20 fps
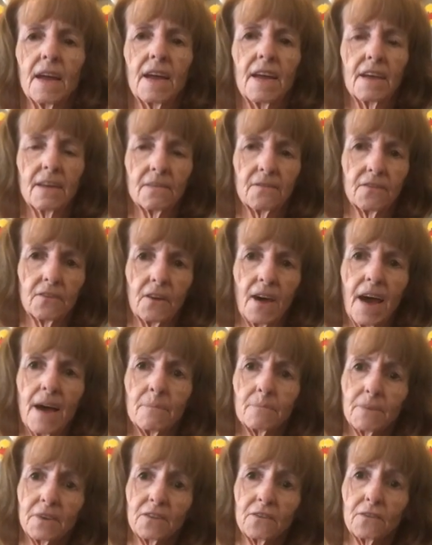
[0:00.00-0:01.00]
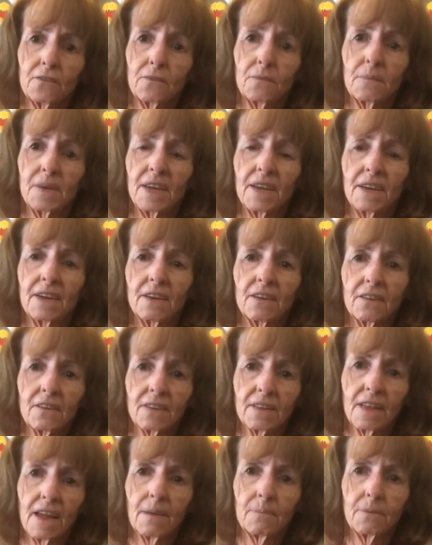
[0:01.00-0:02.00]
If you're happy to be
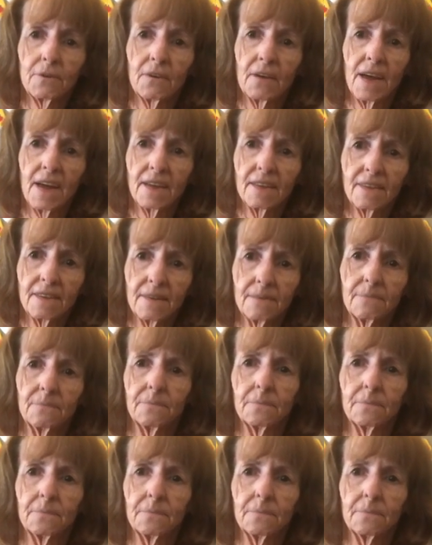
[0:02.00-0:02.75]
here, clap your hands.